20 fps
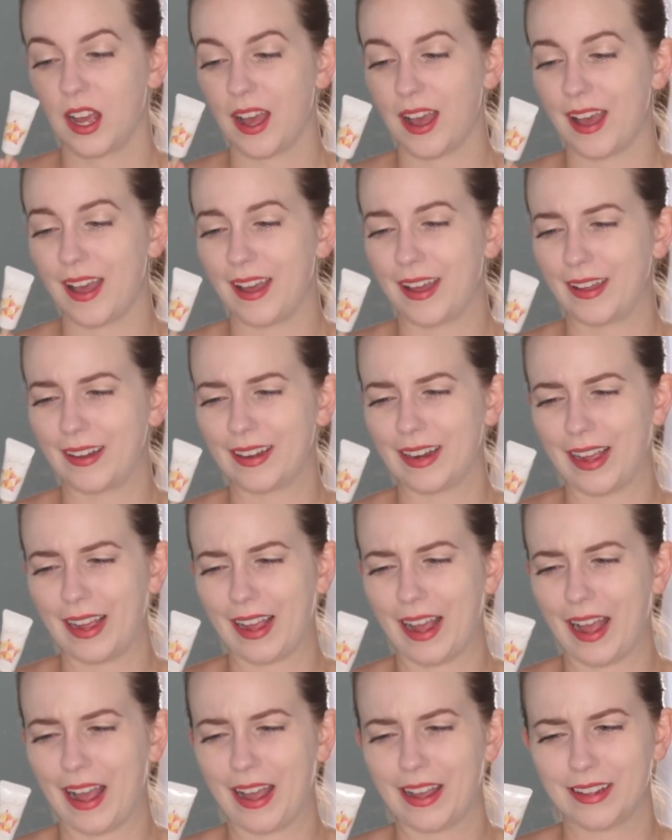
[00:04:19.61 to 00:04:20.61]
And
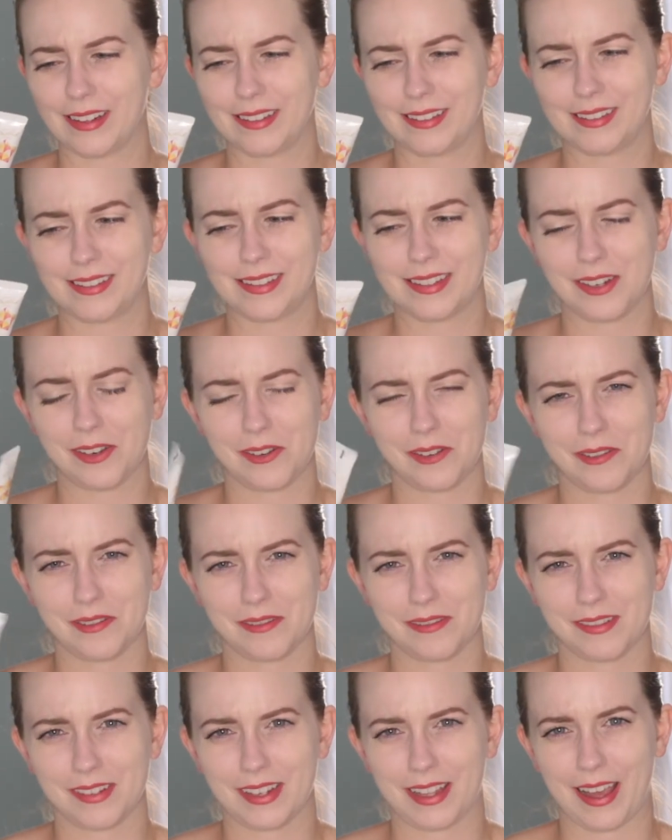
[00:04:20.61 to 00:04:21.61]
I
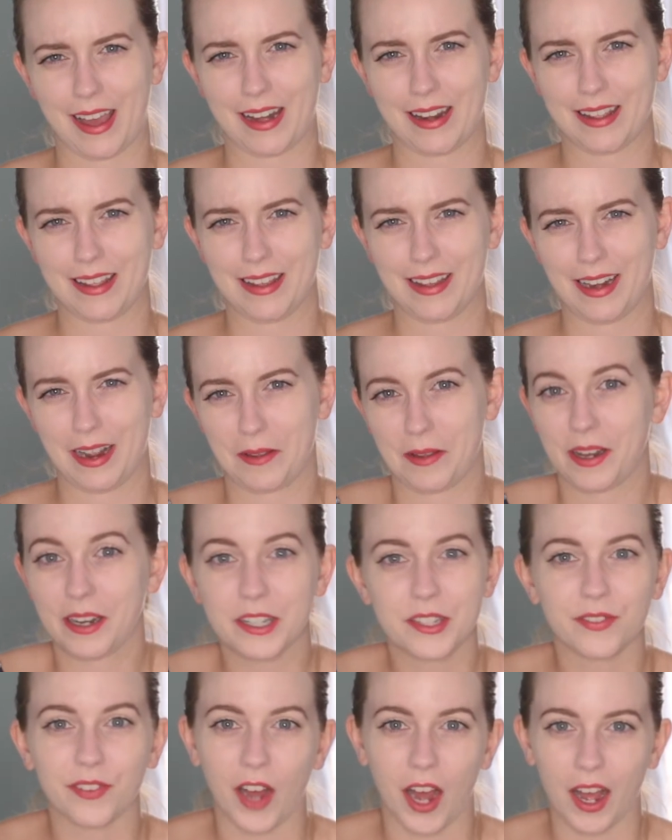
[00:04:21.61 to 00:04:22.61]
don't get it. I mean,
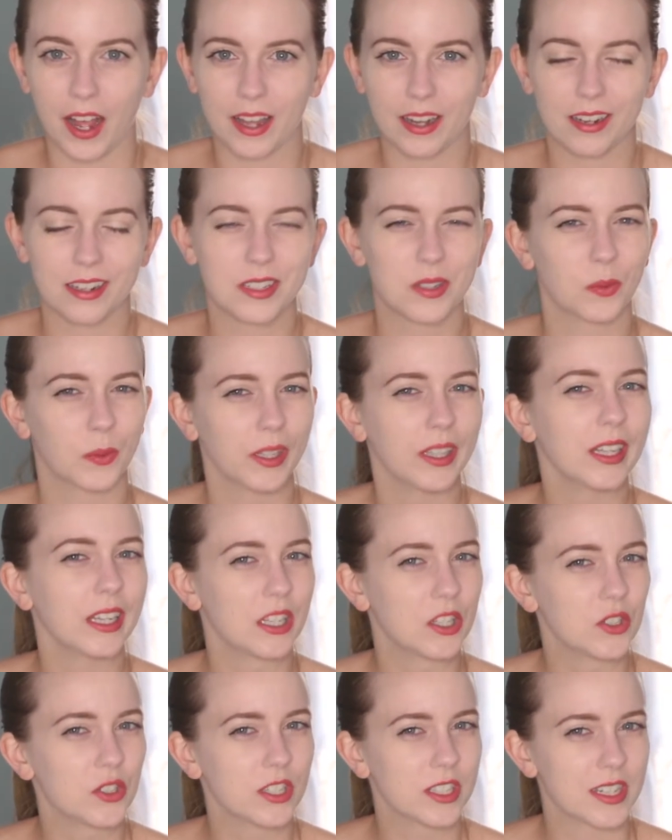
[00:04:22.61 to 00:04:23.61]
it's fine. It's a really
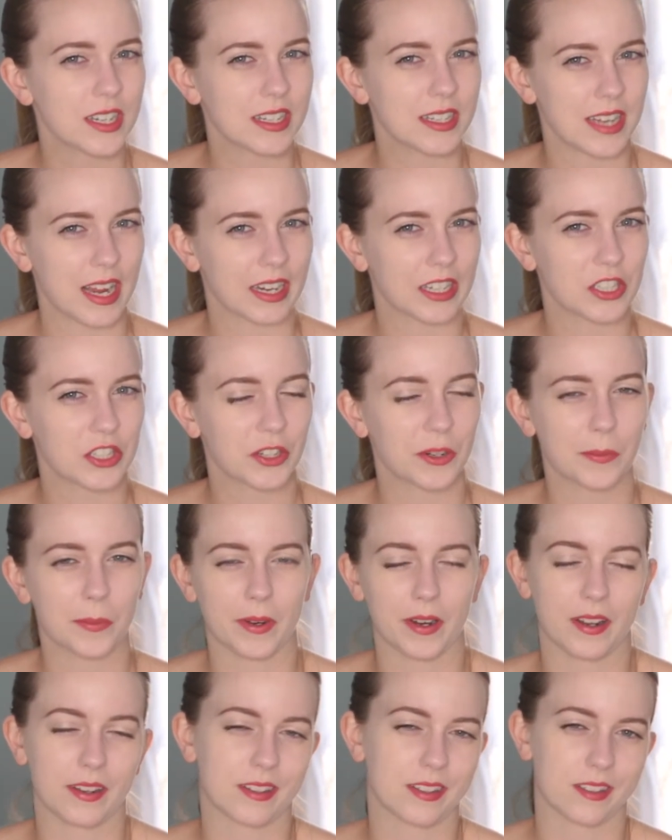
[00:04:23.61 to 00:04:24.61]
interesting texture,
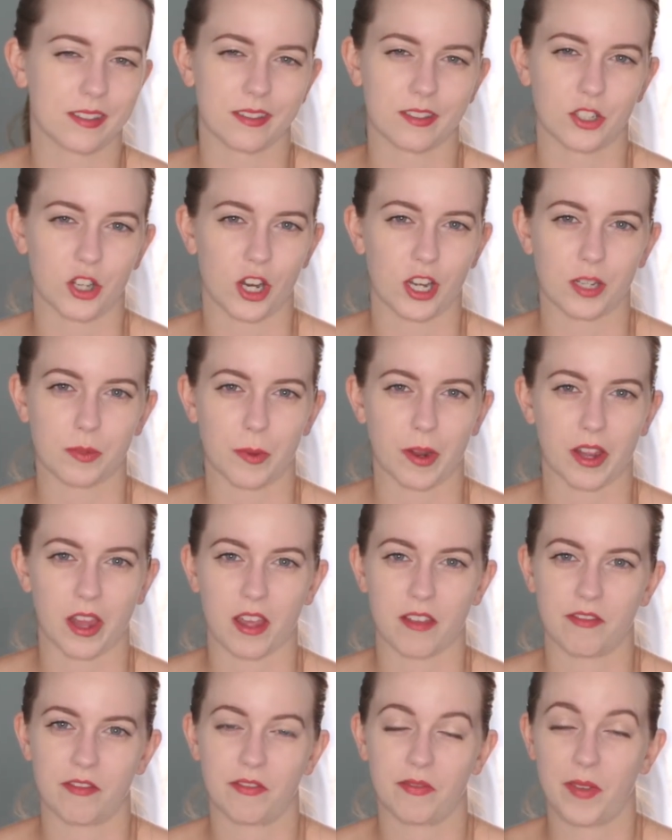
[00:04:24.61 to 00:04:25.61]
but it didn't change my
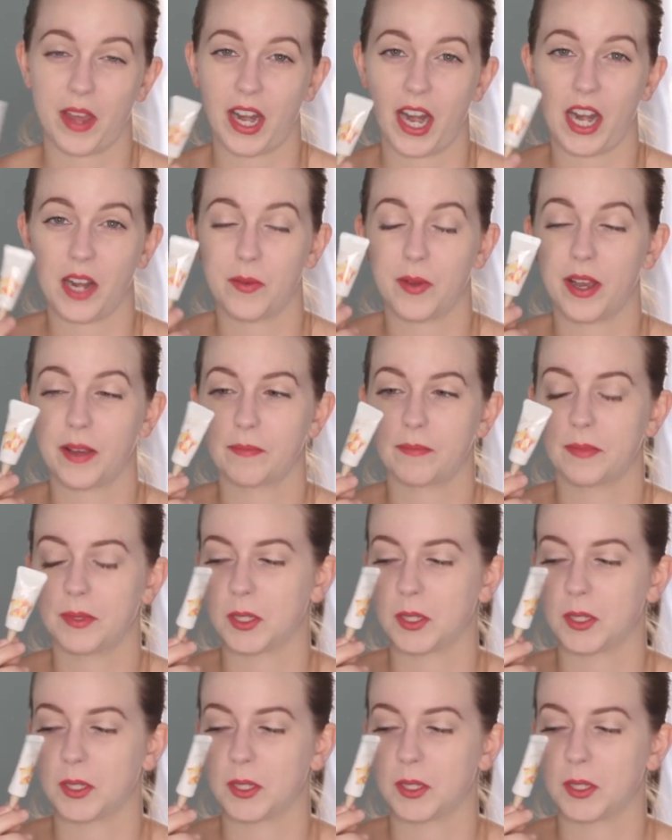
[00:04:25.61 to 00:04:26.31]
life in any way.